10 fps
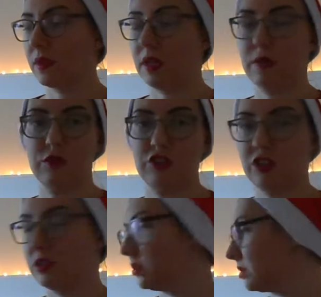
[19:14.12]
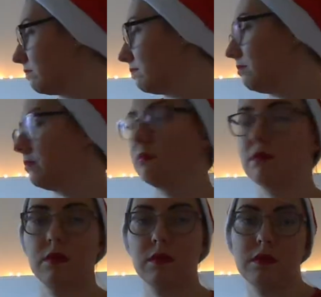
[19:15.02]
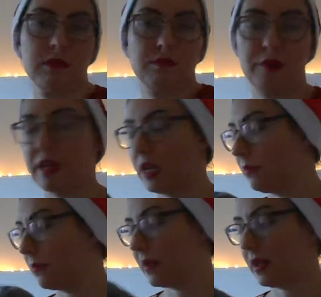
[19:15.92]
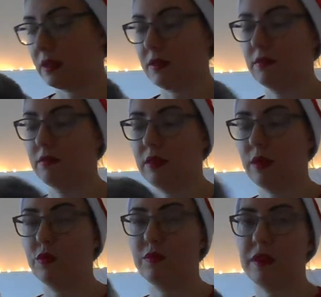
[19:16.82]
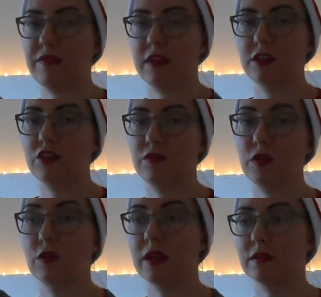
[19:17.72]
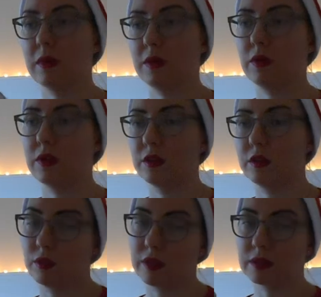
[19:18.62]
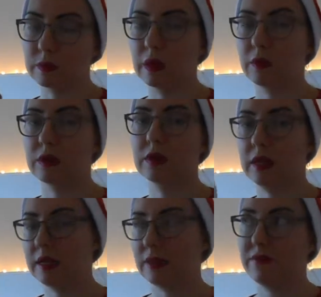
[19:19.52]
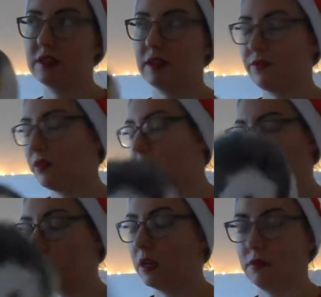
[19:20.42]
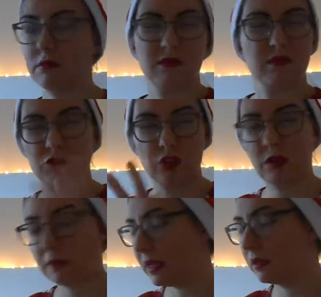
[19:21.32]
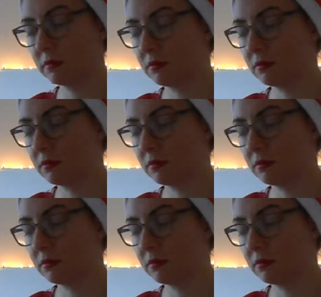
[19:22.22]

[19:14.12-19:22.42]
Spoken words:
it would just break it up a bit and they wouldn't be fighting over, no that's my one, no that's my one. If it's different then they know. Do you know what I mean?